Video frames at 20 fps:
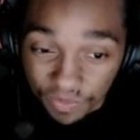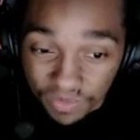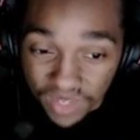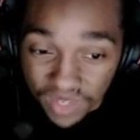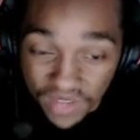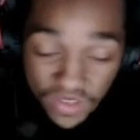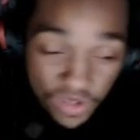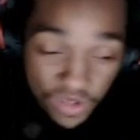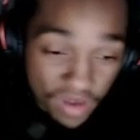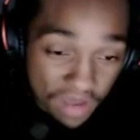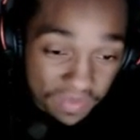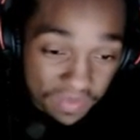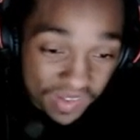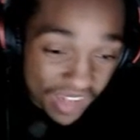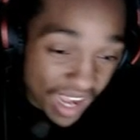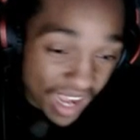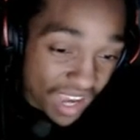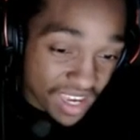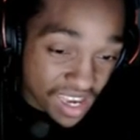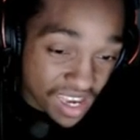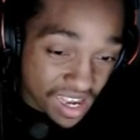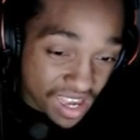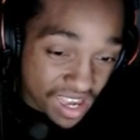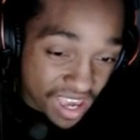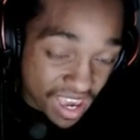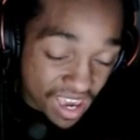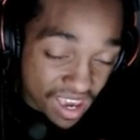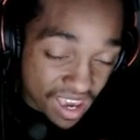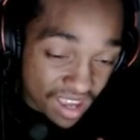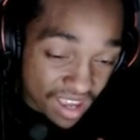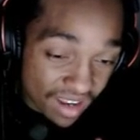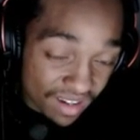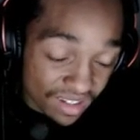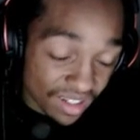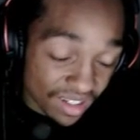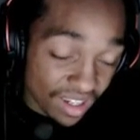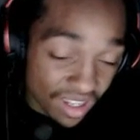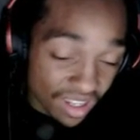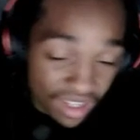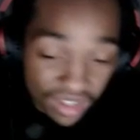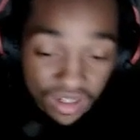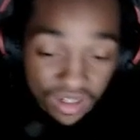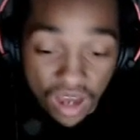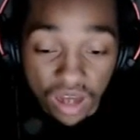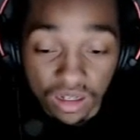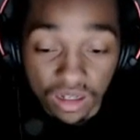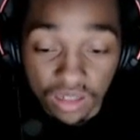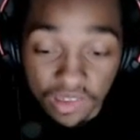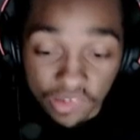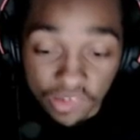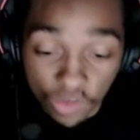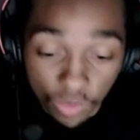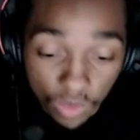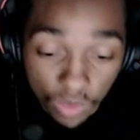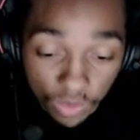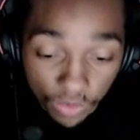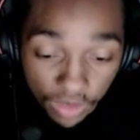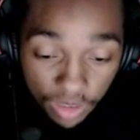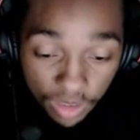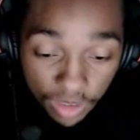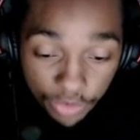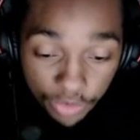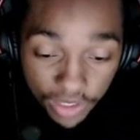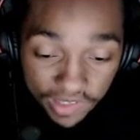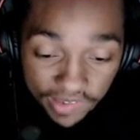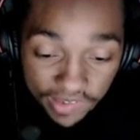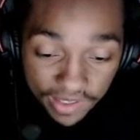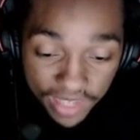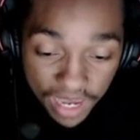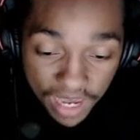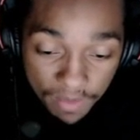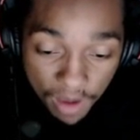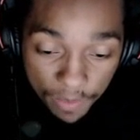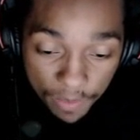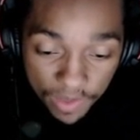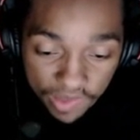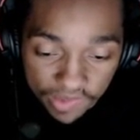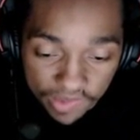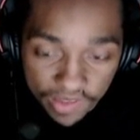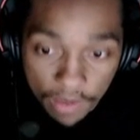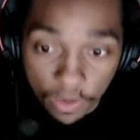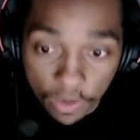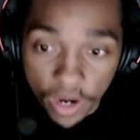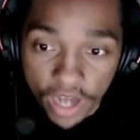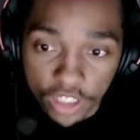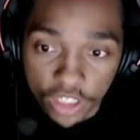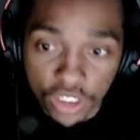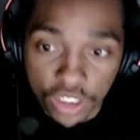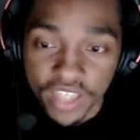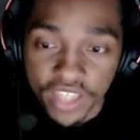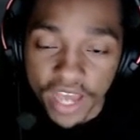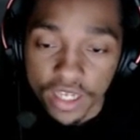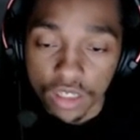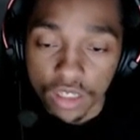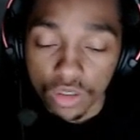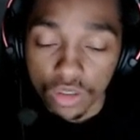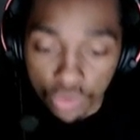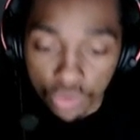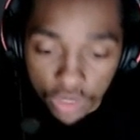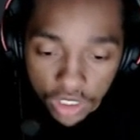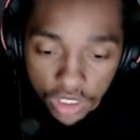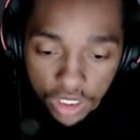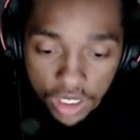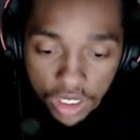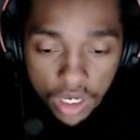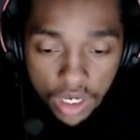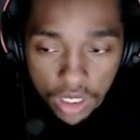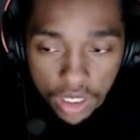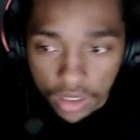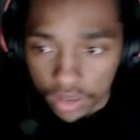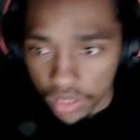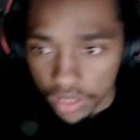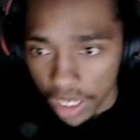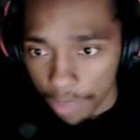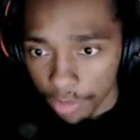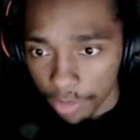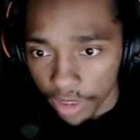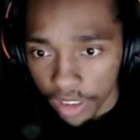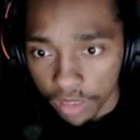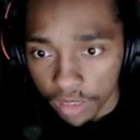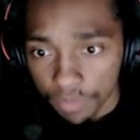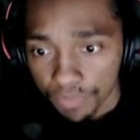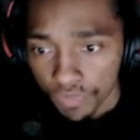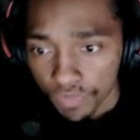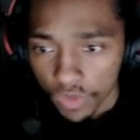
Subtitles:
And then you have Xayah and Nautilus. So what really breaks the game up is they were actually attacking Huni in the top lane.